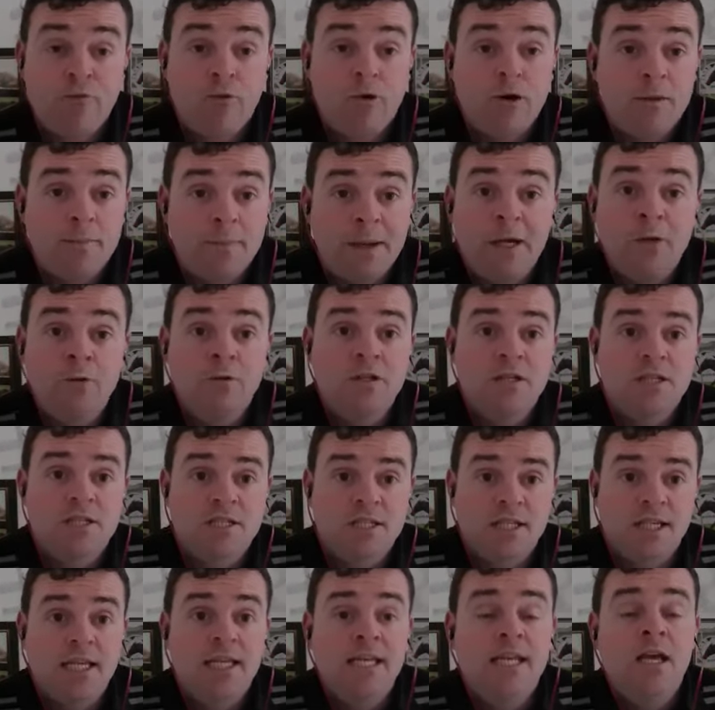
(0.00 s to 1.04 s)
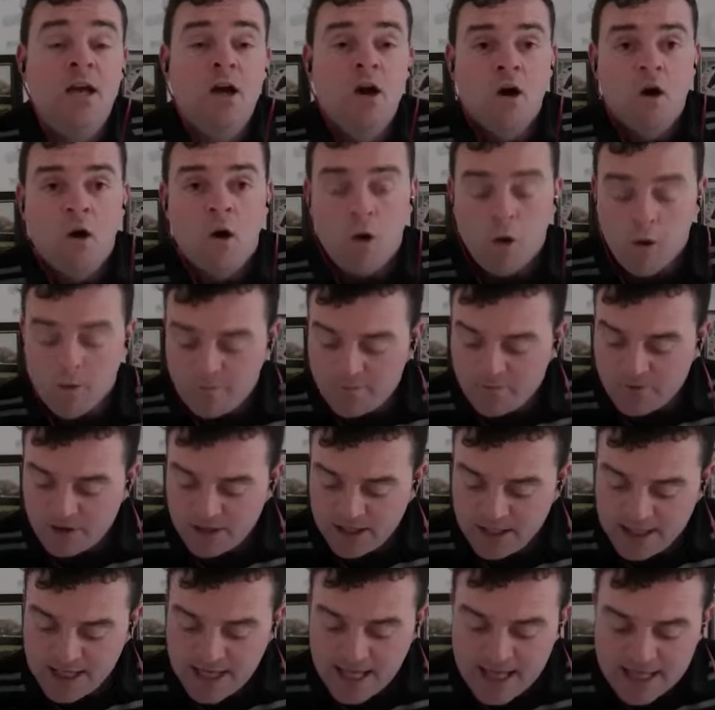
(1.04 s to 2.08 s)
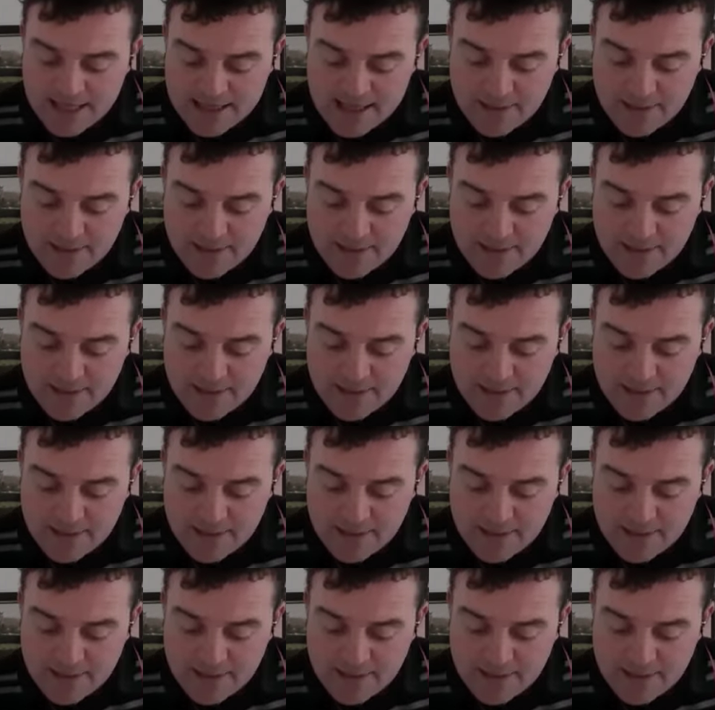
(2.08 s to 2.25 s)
we're about to see, hopefully,